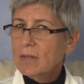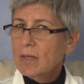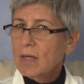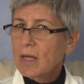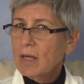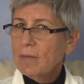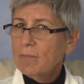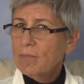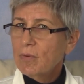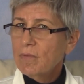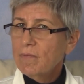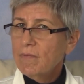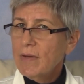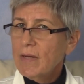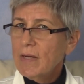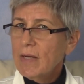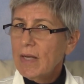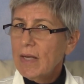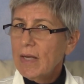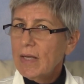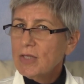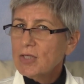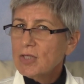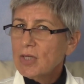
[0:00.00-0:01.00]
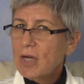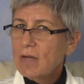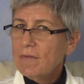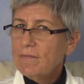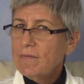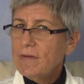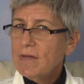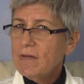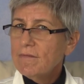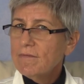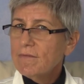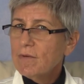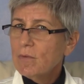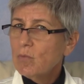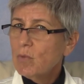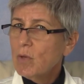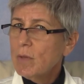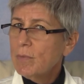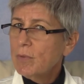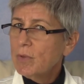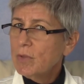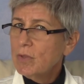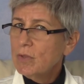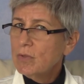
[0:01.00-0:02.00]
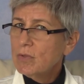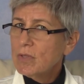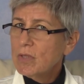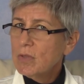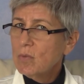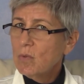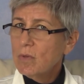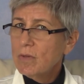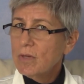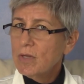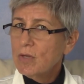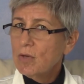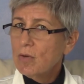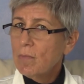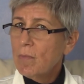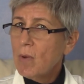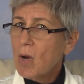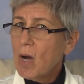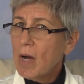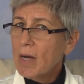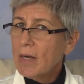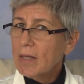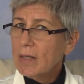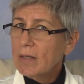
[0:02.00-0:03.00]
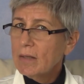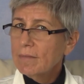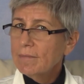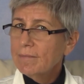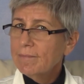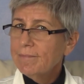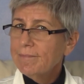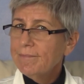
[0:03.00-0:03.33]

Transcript: can prevent HIV from reproducing within your body.